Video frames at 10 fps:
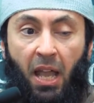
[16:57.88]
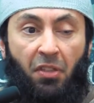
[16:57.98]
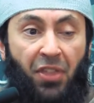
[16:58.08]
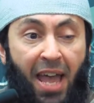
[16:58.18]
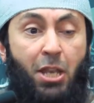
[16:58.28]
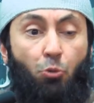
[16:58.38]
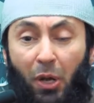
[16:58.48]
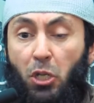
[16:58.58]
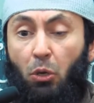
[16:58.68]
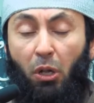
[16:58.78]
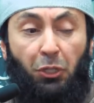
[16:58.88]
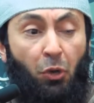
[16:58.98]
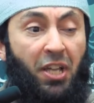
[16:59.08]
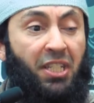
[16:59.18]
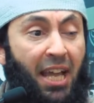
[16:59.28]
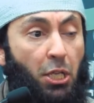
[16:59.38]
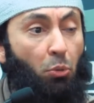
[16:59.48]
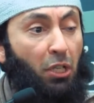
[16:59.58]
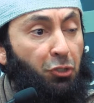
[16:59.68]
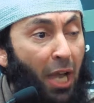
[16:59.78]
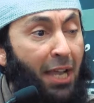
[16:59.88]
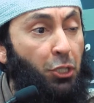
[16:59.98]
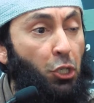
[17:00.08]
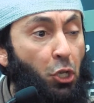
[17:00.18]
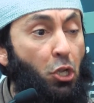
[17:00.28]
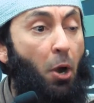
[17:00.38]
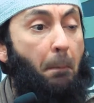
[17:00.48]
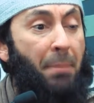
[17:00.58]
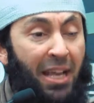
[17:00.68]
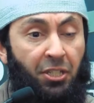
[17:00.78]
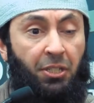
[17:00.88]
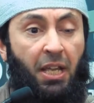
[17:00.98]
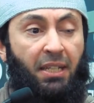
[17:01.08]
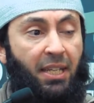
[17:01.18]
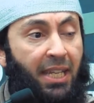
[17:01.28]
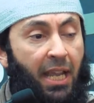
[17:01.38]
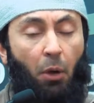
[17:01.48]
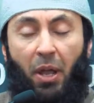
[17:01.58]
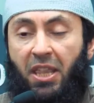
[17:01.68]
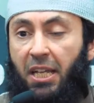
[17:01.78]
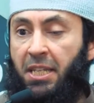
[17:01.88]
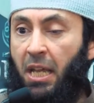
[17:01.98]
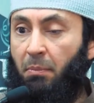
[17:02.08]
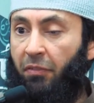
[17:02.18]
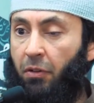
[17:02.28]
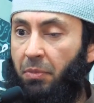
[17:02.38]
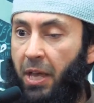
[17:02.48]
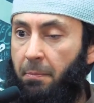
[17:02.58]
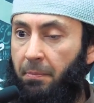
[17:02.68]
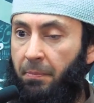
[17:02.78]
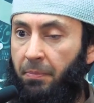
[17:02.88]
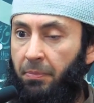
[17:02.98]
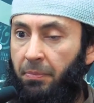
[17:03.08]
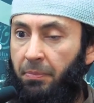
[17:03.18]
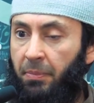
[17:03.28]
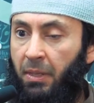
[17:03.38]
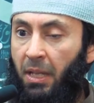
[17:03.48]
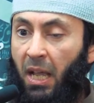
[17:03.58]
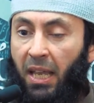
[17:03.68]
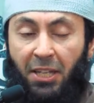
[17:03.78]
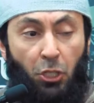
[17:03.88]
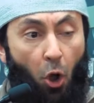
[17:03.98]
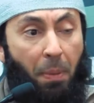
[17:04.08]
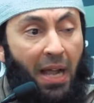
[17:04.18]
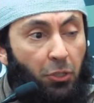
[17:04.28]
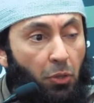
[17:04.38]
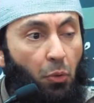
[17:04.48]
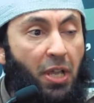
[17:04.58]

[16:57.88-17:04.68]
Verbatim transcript: Then what you will do is that you will try to do your best to take away that ni'mah from them. Let's go back to the